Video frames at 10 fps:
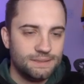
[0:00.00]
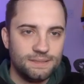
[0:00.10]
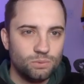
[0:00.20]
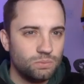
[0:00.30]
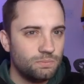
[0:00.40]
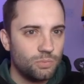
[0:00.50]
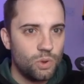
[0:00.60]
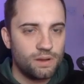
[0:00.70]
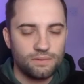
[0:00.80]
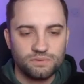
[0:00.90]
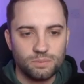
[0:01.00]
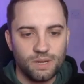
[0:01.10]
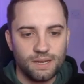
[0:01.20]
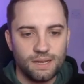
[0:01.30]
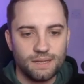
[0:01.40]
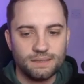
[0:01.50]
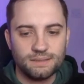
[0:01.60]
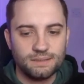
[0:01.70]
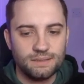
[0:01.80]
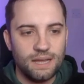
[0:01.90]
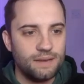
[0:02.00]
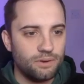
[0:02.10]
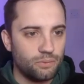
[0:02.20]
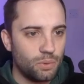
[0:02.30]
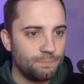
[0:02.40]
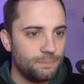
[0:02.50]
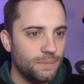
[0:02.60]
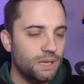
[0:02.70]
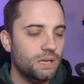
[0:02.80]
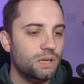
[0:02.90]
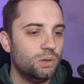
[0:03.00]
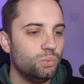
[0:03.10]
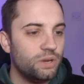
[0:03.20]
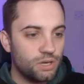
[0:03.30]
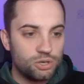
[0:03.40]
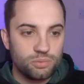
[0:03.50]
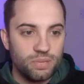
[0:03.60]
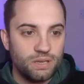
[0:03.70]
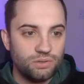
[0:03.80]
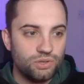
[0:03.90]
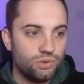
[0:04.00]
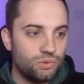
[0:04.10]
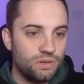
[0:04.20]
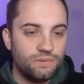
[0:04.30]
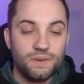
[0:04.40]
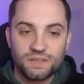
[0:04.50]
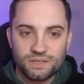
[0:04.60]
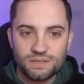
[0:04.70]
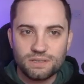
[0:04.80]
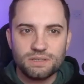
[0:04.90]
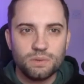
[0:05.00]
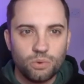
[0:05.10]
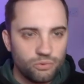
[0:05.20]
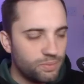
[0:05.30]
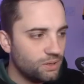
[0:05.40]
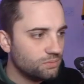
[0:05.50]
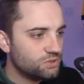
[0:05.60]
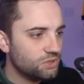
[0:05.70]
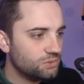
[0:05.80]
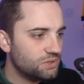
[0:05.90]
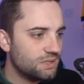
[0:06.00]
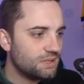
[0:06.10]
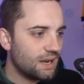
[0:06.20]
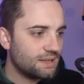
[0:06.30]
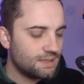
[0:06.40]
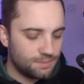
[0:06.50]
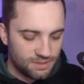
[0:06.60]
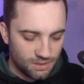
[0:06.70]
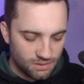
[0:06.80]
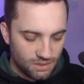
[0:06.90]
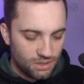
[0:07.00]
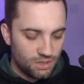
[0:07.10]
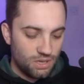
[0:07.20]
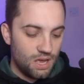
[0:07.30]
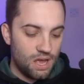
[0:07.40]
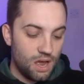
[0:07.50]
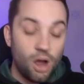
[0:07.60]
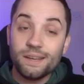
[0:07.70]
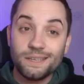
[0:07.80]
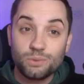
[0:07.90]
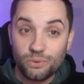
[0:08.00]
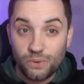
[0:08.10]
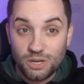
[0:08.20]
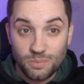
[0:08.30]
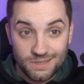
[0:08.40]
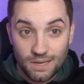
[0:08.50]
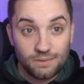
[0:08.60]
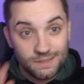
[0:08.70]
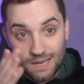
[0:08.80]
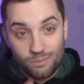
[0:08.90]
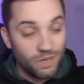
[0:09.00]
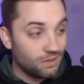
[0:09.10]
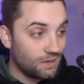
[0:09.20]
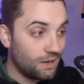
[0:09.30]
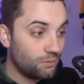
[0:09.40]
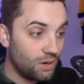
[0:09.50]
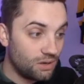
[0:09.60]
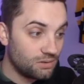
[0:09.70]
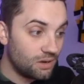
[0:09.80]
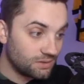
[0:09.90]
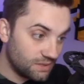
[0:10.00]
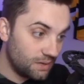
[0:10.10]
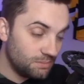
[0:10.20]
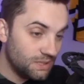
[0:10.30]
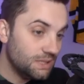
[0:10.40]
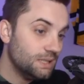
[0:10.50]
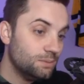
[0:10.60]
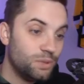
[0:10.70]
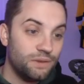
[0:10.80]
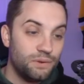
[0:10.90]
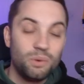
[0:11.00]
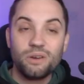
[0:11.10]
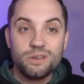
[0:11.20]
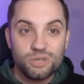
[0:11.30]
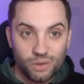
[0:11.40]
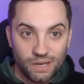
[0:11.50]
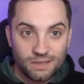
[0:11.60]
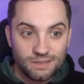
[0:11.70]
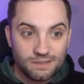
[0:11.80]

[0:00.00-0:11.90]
still quite comfortably ahead of everyone. We're going to jump into the fixtures, see what we've been up to since the last episode. I need to refresh myself because I haven't been on here for a long, long time. But if you are enjoying,